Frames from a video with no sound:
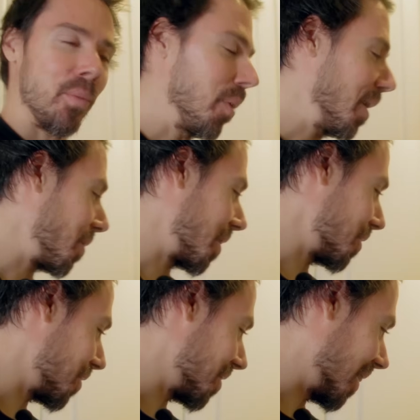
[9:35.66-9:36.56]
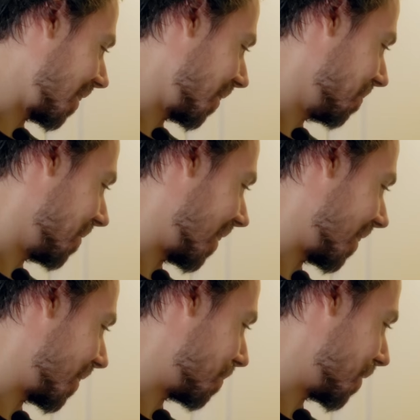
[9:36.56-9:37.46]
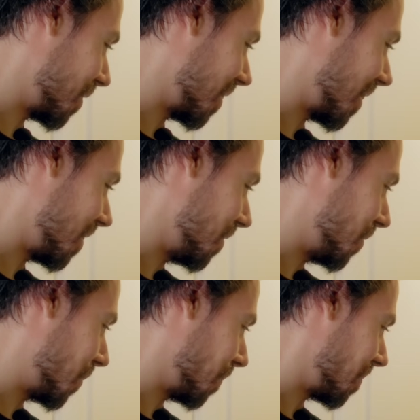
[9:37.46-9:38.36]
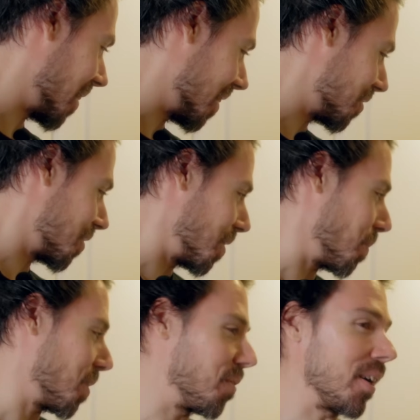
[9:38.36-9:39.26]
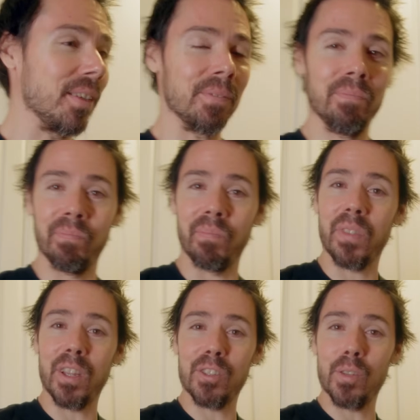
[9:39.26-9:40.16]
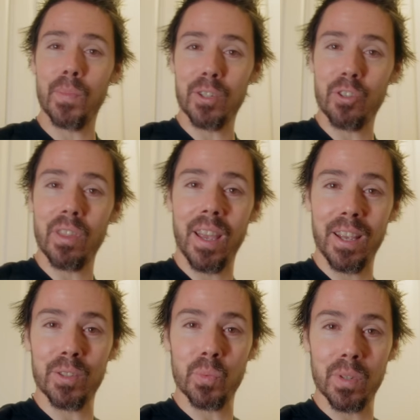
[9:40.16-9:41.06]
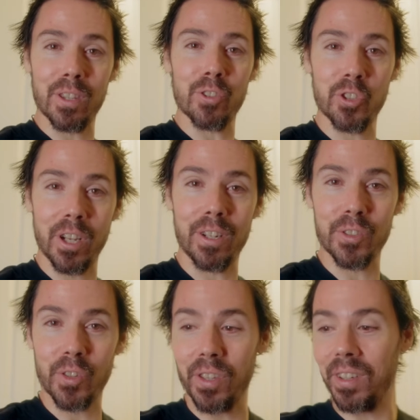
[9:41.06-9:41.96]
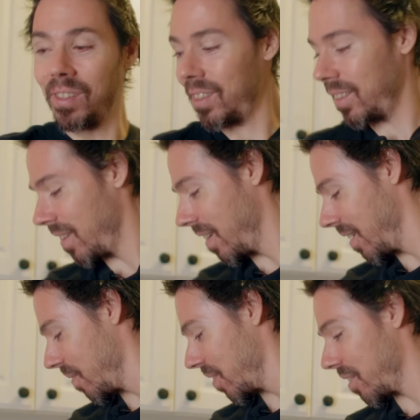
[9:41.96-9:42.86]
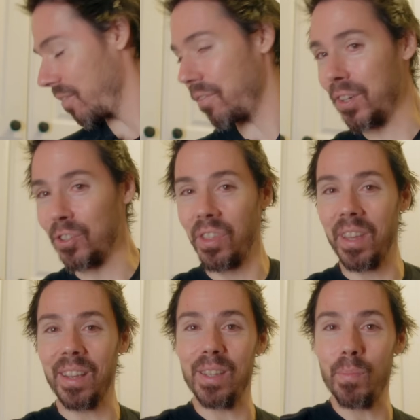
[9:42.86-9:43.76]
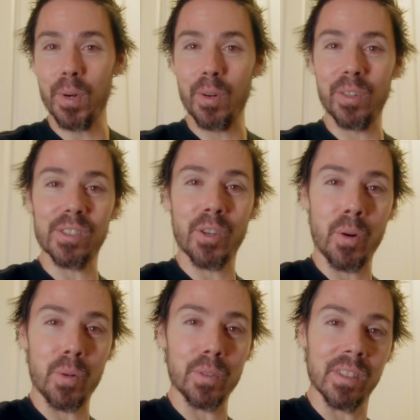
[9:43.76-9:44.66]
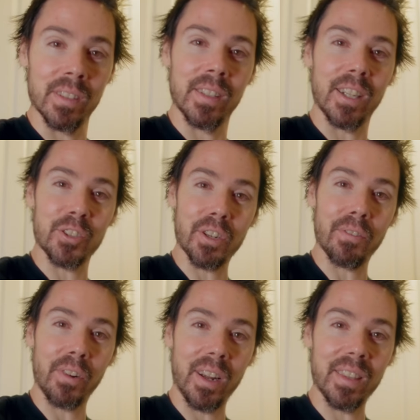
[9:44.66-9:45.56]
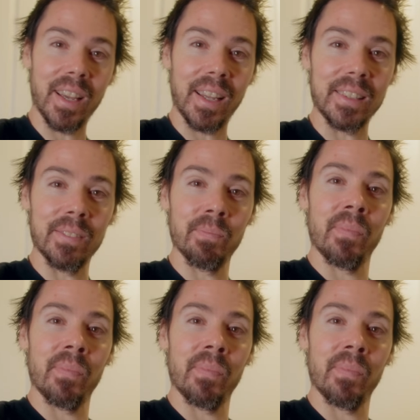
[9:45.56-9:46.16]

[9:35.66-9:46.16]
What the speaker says: Wow, that steak. I am looking at you. That's gonna be fun. Not so much the eggs with the shells or the fish thing in the bowl. It's cold. I should have fried that.